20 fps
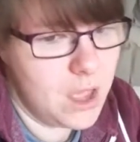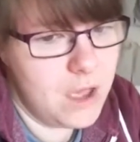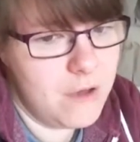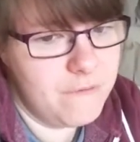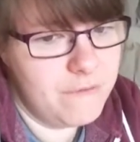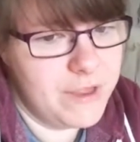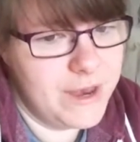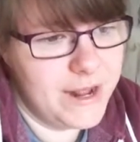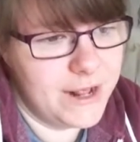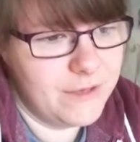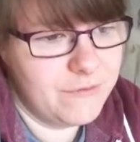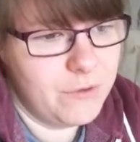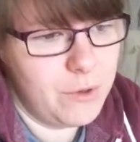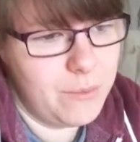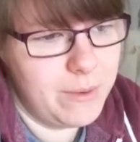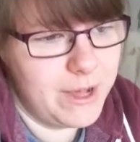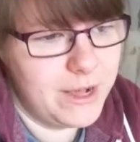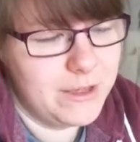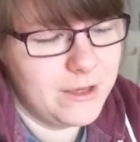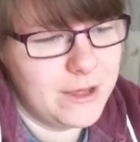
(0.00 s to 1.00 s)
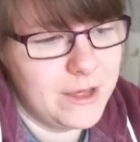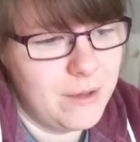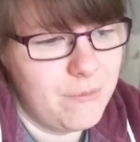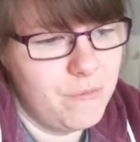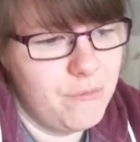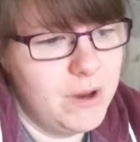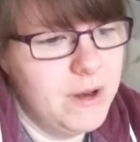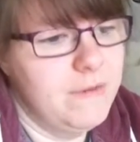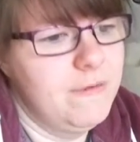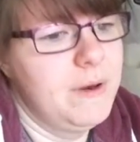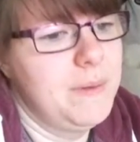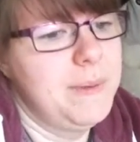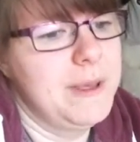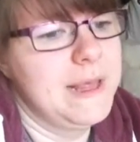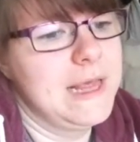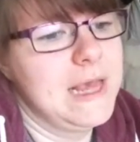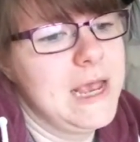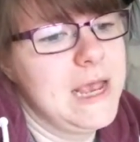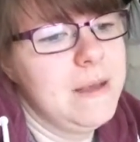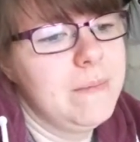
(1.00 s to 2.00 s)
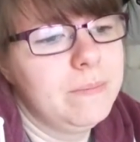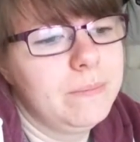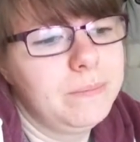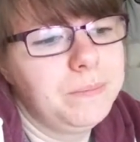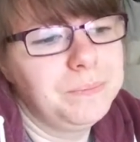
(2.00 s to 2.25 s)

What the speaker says: for the next few weeks because I'm really, really busy.